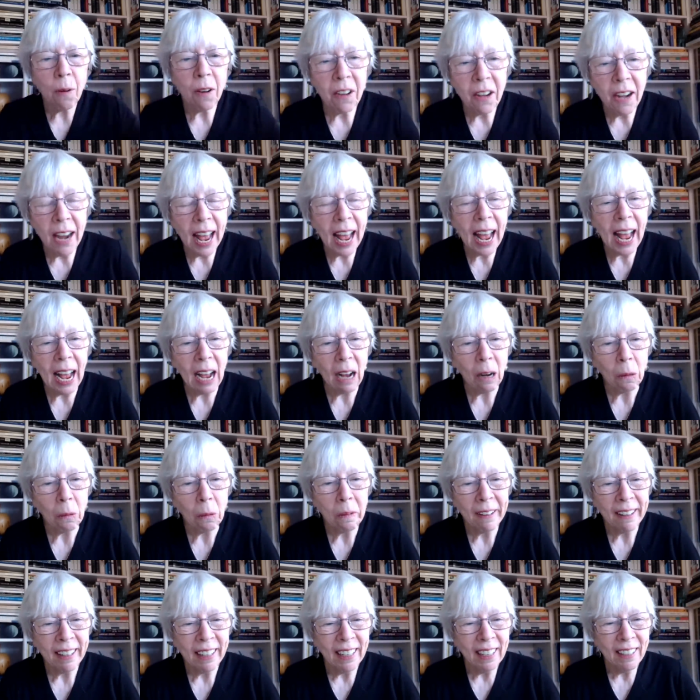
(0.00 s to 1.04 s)
and now
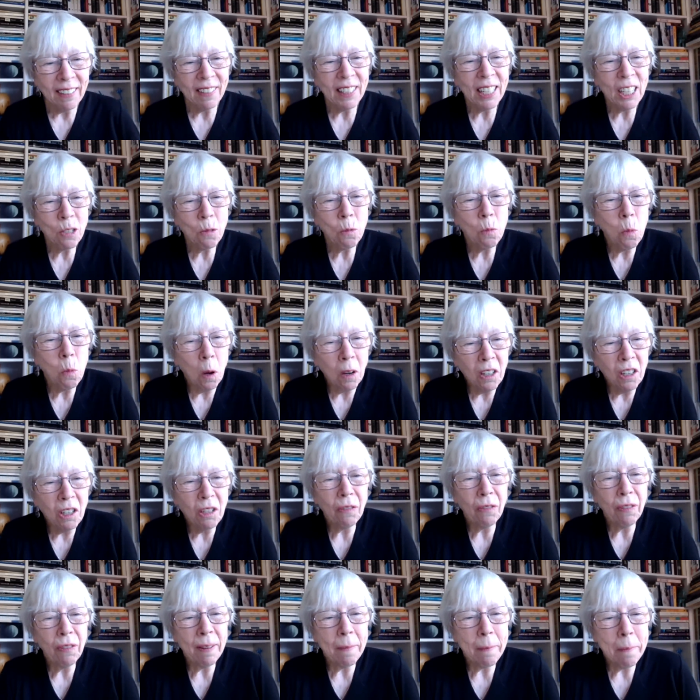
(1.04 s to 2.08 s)
these
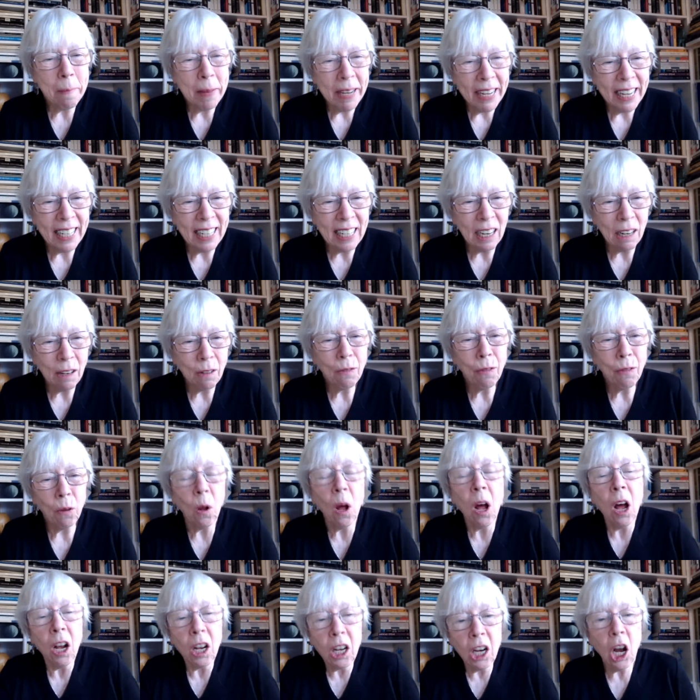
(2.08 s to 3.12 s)
wonderfully meaningful
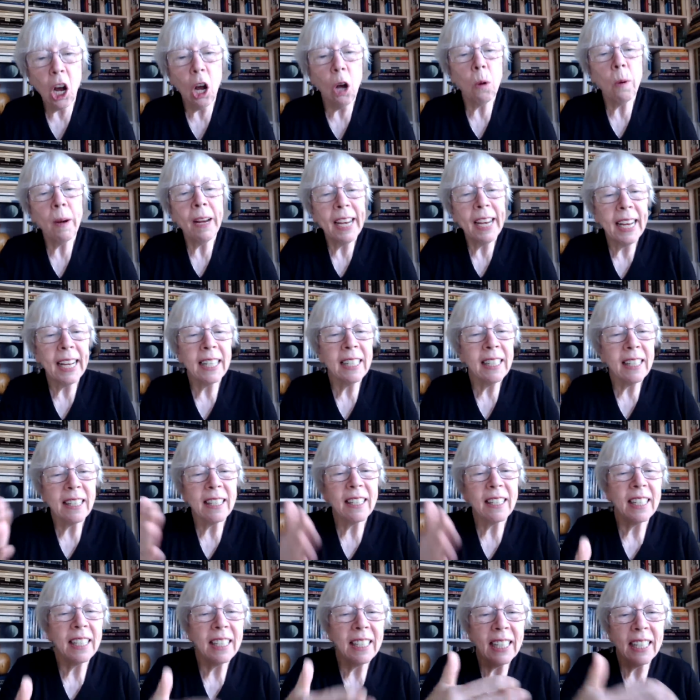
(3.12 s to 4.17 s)

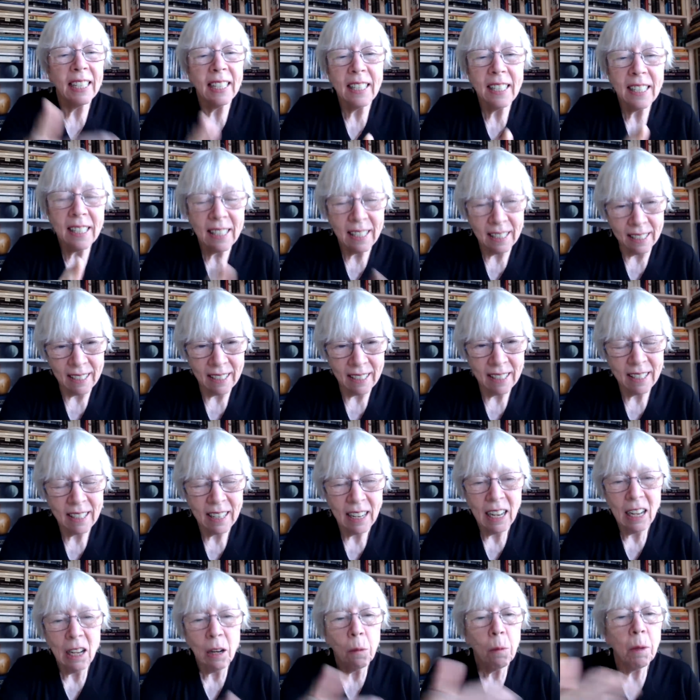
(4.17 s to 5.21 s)
coincidences,
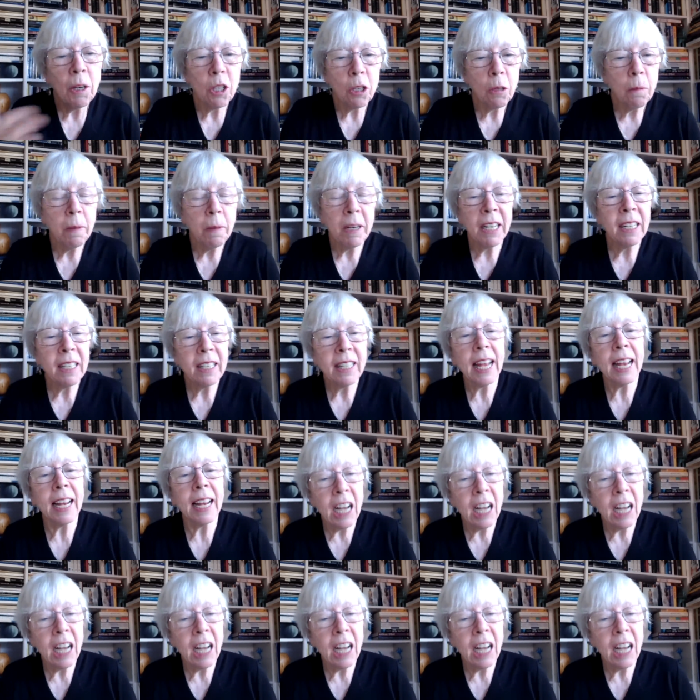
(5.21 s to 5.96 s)
which means they